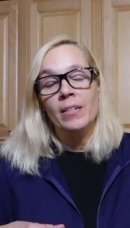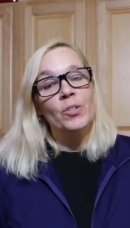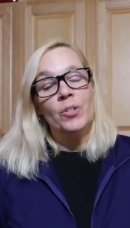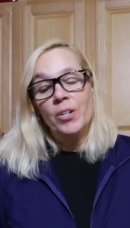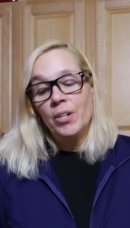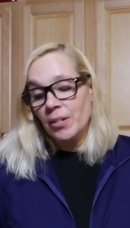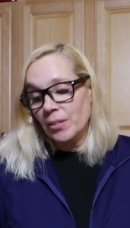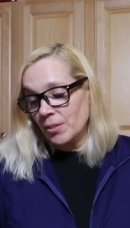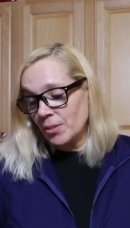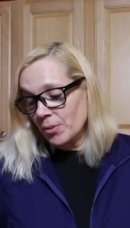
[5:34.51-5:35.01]
You
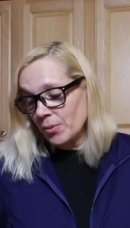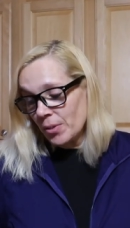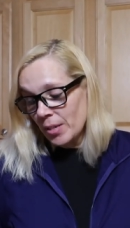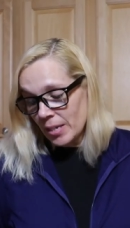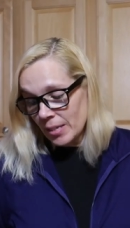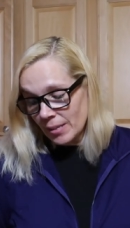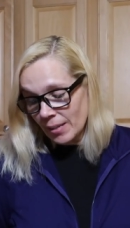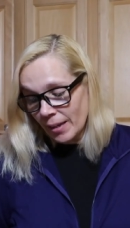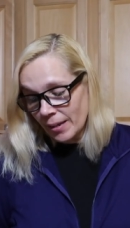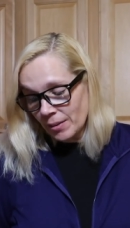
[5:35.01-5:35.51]
could do
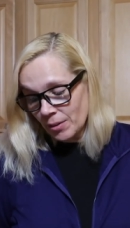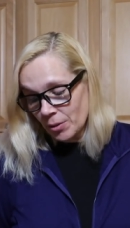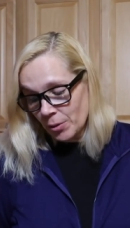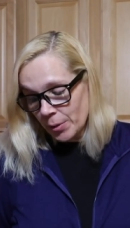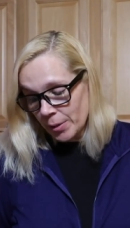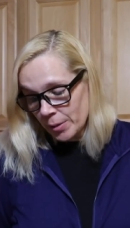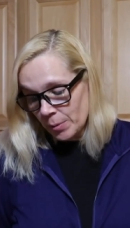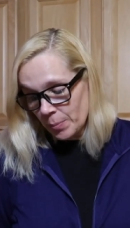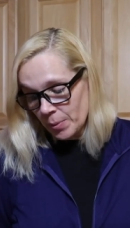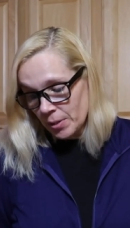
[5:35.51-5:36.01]
these like the
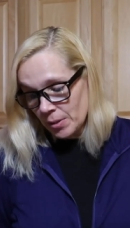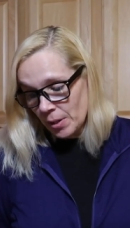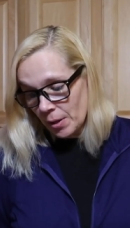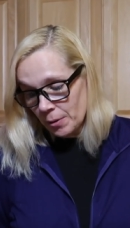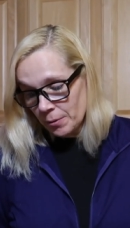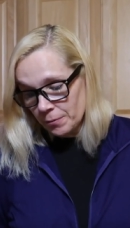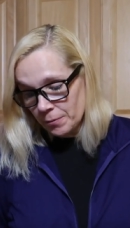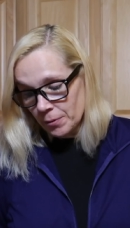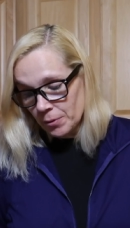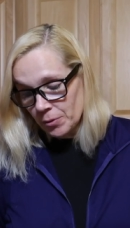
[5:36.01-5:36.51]
crispy
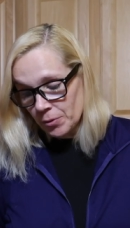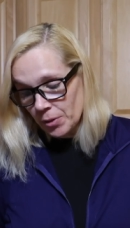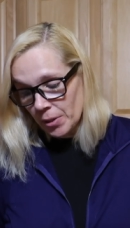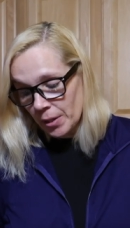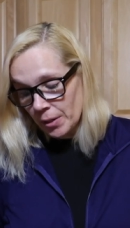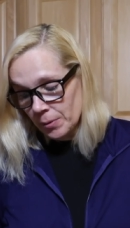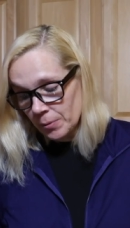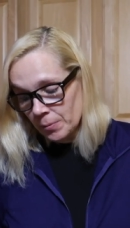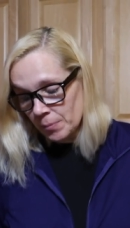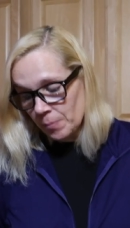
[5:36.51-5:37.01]
tofu
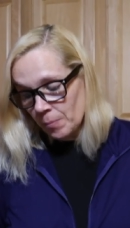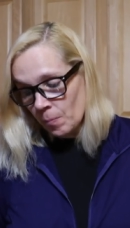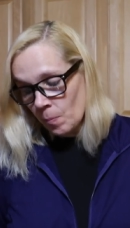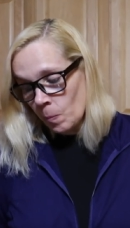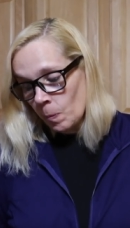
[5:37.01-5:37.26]
though,